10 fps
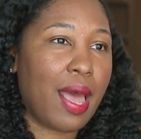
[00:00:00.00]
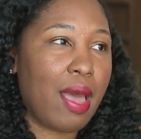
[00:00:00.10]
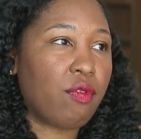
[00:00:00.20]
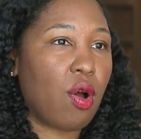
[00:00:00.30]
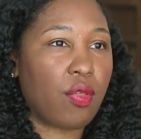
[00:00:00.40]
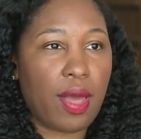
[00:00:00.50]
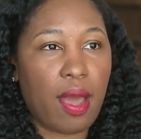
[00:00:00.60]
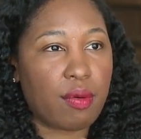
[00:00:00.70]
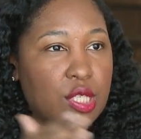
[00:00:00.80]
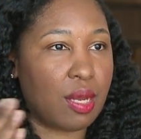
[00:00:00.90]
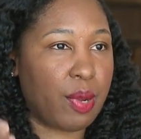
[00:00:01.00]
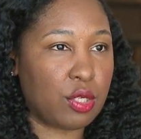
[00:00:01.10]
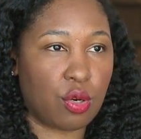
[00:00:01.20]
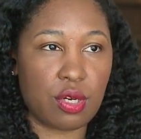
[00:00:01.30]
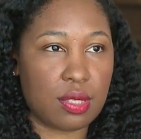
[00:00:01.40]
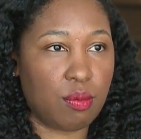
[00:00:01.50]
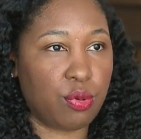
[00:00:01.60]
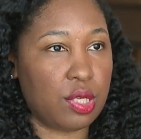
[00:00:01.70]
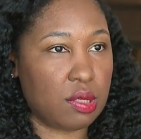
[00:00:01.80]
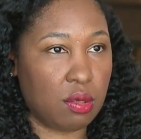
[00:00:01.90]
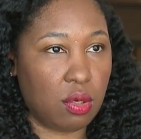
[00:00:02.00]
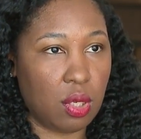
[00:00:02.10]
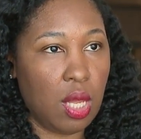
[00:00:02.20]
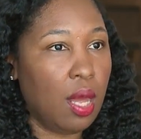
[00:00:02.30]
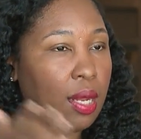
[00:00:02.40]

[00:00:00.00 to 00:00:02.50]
I have all the hours that my daughter's in preschool.